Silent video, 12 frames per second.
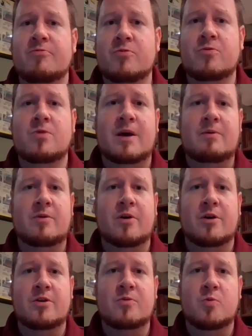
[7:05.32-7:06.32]
rule, I would
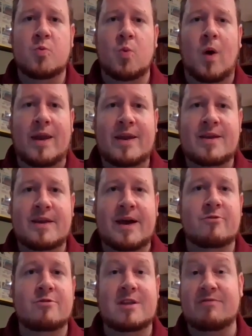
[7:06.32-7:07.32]
argue when in
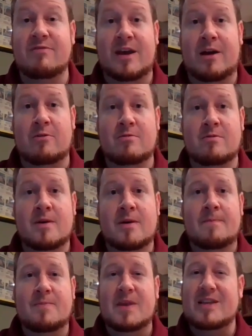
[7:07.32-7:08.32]
doubt, leave it out.
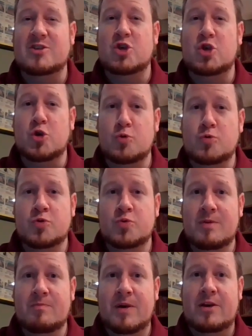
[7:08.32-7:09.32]
It's
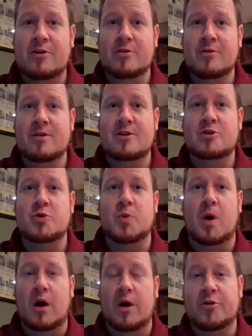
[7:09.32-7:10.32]
usually better to
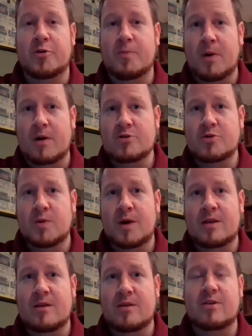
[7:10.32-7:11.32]
under
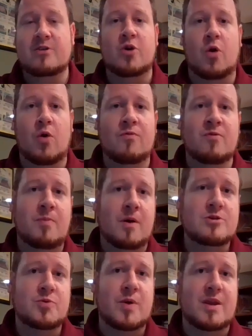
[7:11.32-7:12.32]
punctuate than to over
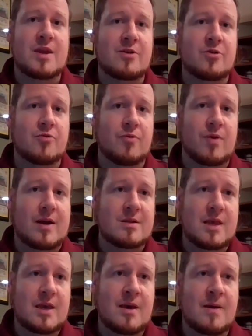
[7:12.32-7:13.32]
punctuate
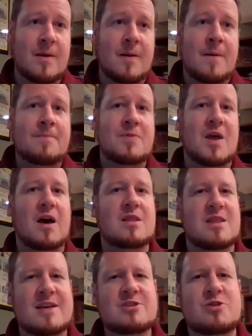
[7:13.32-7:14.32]
incorrectly,
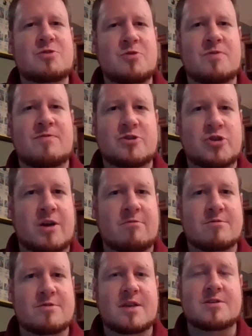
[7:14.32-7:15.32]
unless you do have a general
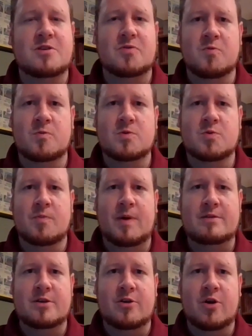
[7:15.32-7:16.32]
sense of the rules we're
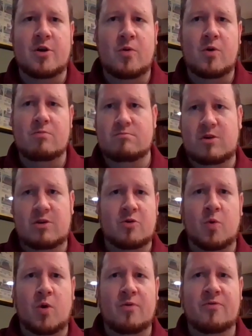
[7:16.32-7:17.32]
about to go
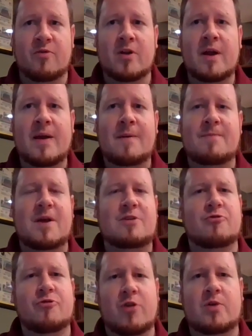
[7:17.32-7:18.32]
over, and
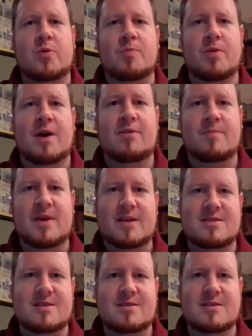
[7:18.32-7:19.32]
you're trying to apply them
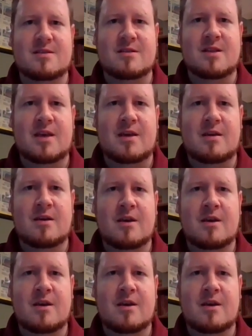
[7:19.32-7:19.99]
consistently,